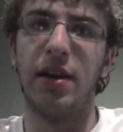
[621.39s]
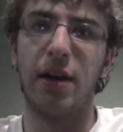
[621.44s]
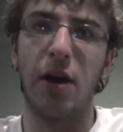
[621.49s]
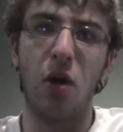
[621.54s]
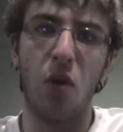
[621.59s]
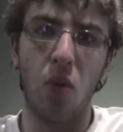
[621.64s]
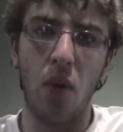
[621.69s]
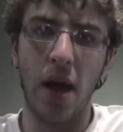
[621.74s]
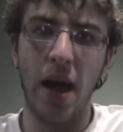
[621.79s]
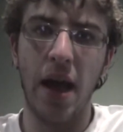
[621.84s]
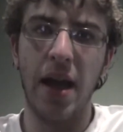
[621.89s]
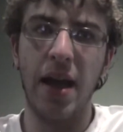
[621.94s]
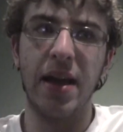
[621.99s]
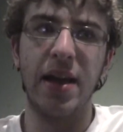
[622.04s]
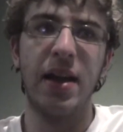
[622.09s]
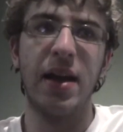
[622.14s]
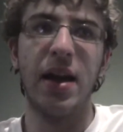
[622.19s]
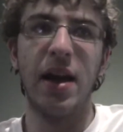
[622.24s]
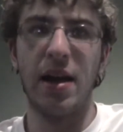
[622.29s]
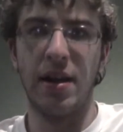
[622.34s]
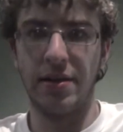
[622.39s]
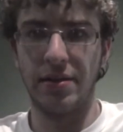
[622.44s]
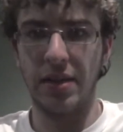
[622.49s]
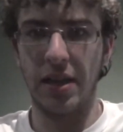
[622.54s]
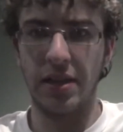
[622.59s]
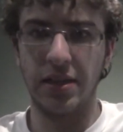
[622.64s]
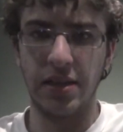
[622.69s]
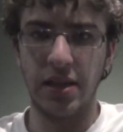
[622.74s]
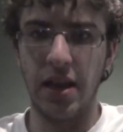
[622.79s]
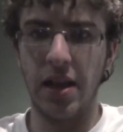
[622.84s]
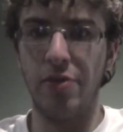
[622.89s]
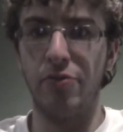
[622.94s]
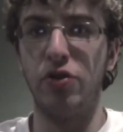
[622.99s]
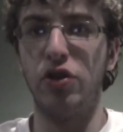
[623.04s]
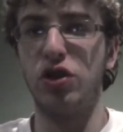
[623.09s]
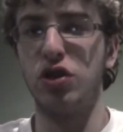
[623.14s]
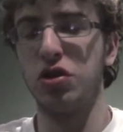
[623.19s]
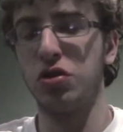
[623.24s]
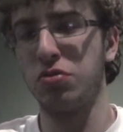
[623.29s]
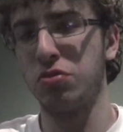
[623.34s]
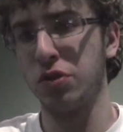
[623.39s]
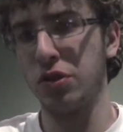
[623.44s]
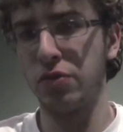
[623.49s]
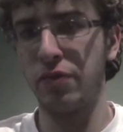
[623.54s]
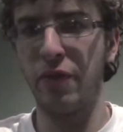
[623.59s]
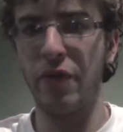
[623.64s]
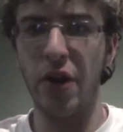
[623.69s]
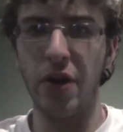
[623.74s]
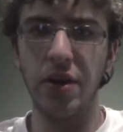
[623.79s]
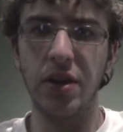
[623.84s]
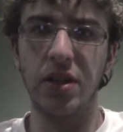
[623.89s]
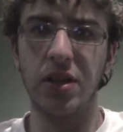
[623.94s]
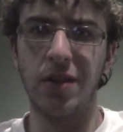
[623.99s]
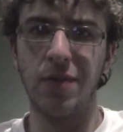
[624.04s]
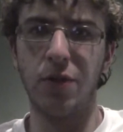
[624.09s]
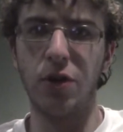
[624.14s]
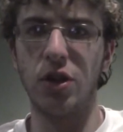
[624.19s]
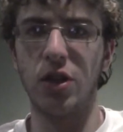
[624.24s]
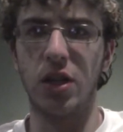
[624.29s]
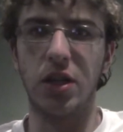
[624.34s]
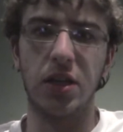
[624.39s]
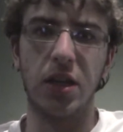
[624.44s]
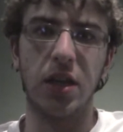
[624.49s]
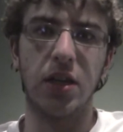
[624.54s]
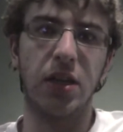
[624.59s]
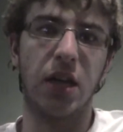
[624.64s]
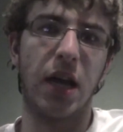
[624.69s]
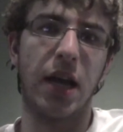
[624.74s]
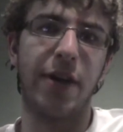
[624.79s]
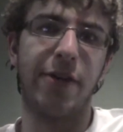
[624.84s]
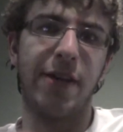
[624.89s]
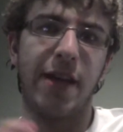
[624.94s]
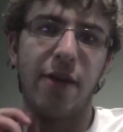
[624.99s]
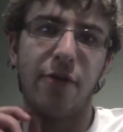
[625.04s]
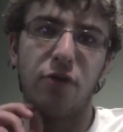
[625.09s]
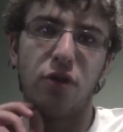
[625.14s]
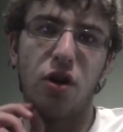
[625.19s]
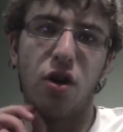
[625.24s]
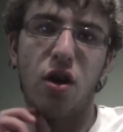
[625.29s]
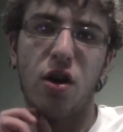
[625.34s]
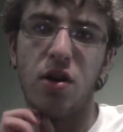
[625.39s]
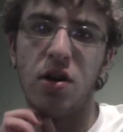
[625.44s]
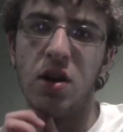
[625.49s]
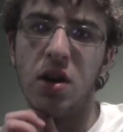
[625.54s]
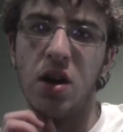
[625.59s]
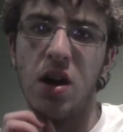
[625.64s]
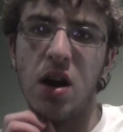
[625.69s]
away, they say, which is very similar to the Sentai in that regard.